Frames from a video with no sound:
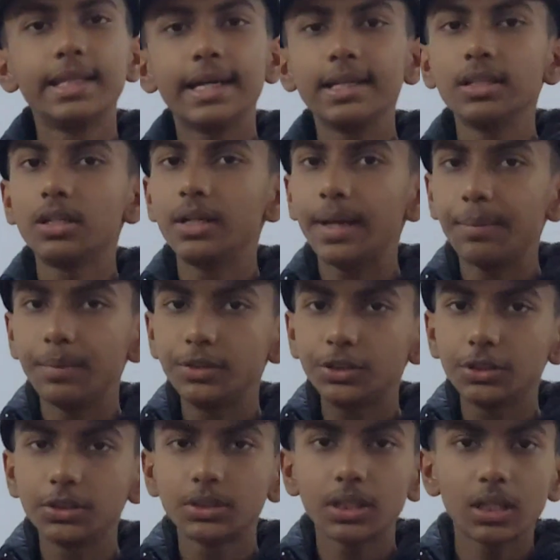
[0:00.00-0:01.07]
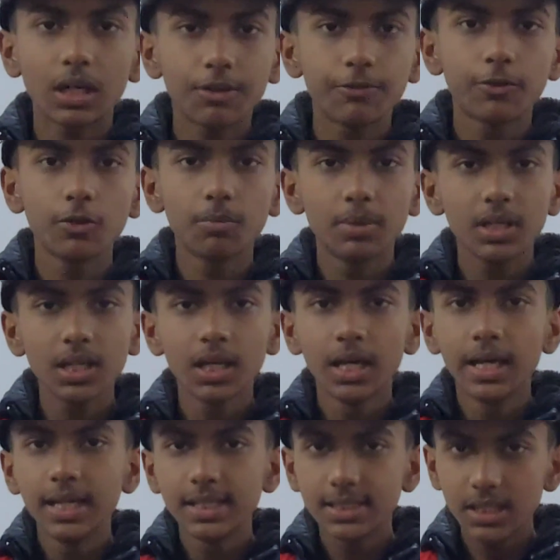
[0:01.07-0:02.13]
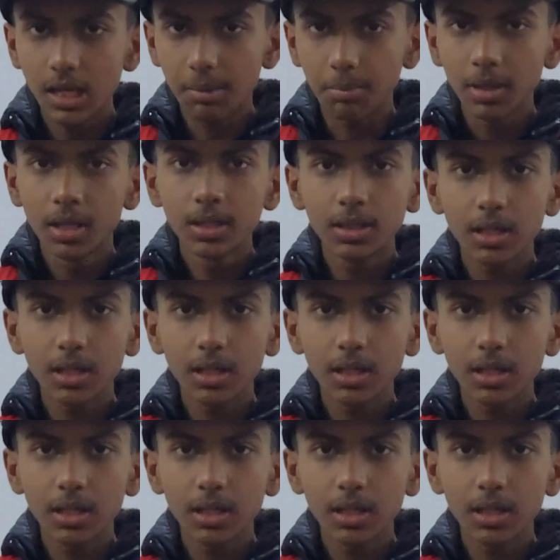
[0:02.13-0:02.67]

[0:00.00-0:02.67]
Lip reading: then the dimensions have to be same.